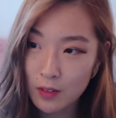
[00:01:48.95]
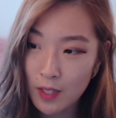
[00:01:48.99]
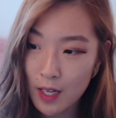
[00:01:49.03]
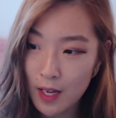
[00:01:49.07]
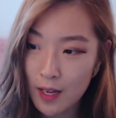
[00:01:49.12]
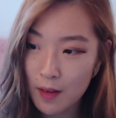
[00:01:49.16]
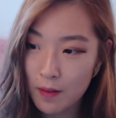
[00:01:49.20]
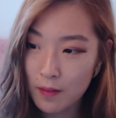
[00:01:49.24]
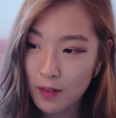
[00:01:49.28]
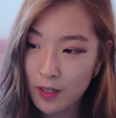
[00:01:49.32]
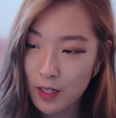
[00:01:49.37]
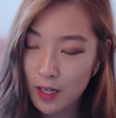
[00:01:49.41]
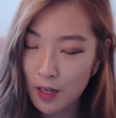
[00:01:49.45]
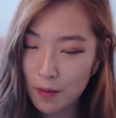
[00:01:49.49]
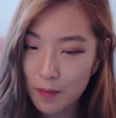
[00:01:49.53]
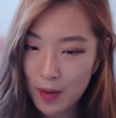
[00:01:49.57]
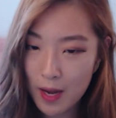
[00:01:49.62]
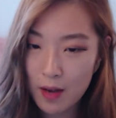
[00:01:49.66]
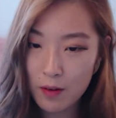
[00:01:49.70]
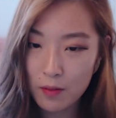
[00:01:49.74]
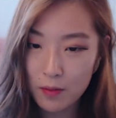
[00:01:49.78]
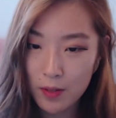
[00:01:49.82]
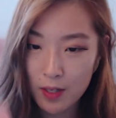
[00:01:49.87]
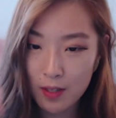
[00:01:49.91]
come
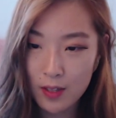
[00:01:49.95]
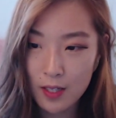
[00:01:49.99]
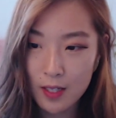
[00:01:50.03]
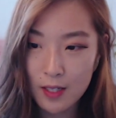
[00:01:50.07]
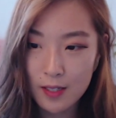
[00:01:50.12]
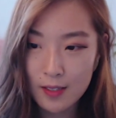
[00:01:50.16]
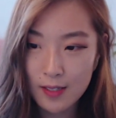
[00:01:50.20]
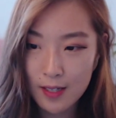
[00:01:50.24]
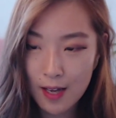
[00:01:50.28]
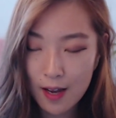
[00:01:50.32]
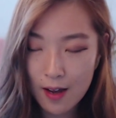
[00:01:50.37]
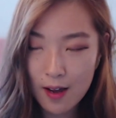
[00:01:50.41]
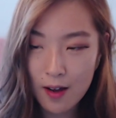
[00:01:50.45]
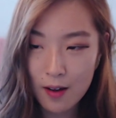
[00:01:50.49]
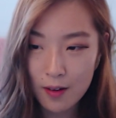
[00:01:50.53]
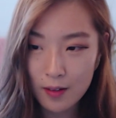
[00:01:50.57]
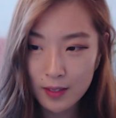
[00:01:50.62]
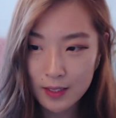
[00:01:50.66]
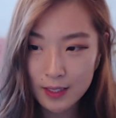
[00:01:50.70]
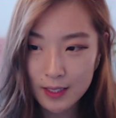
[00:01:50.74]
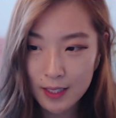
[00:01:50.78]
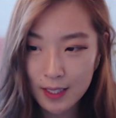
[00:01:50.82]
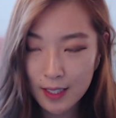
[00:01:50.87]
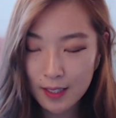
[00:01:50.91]
out with his
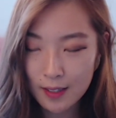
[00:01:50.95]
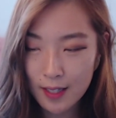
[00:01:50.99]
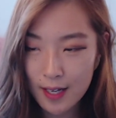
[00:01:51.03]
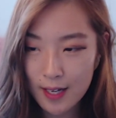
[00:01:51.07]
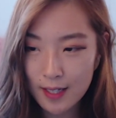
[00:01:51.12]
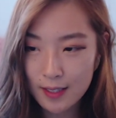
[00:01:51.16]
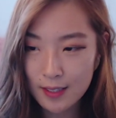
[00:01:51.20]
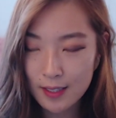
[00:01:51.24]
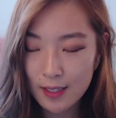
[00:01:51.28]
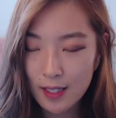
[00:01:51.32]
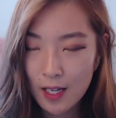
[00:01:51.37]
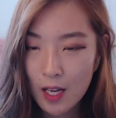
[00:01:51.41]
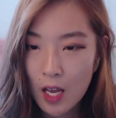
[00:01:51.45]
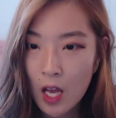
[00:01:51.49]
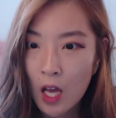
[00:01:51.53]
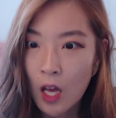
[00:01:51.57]
City Lights,